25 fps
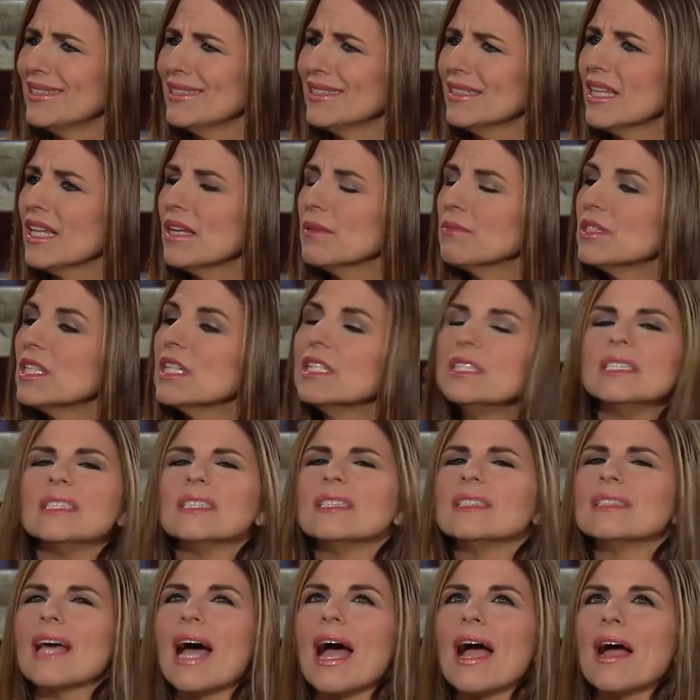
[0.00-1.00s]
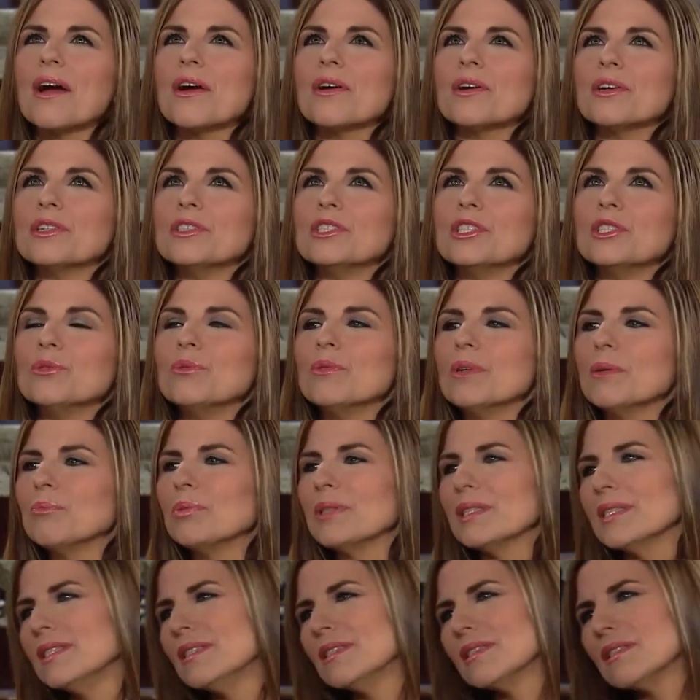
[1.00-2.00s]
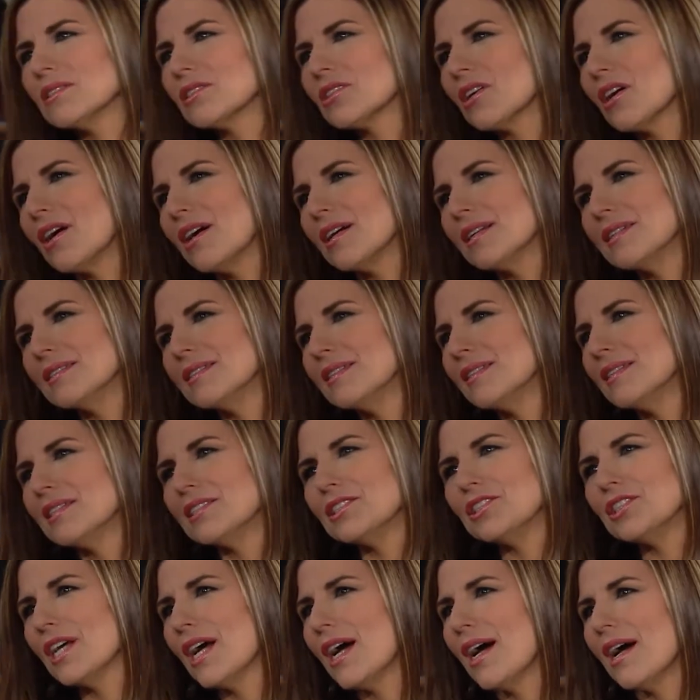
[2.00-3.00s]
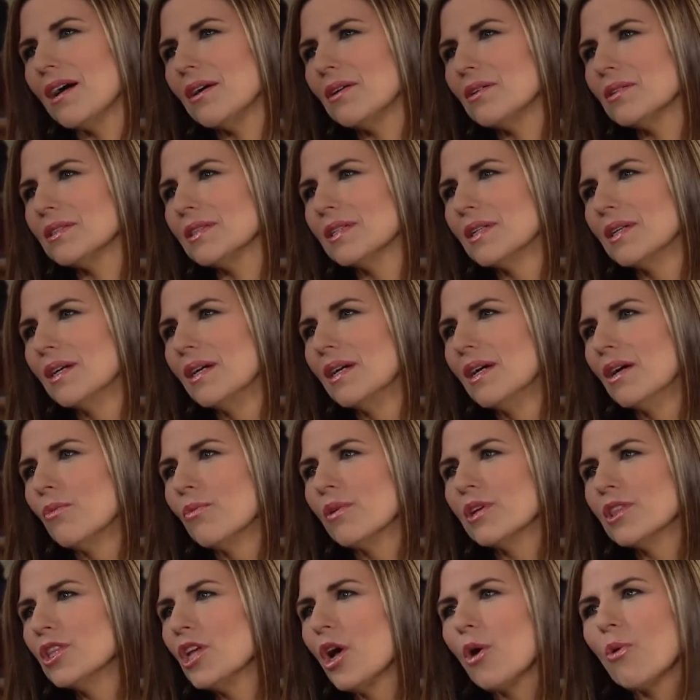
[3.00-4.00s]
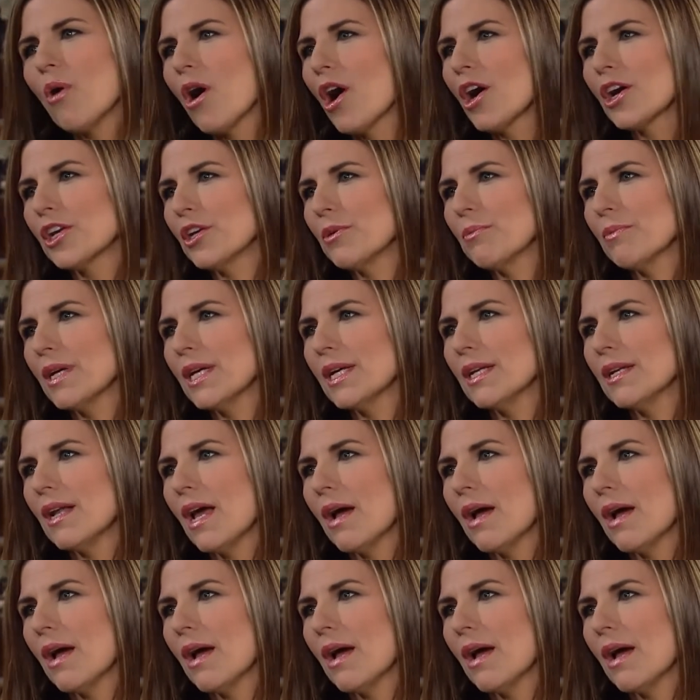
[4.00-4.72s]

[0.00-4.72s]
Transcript: The, yeah. the desire to do what pleases God is in a child with no argument.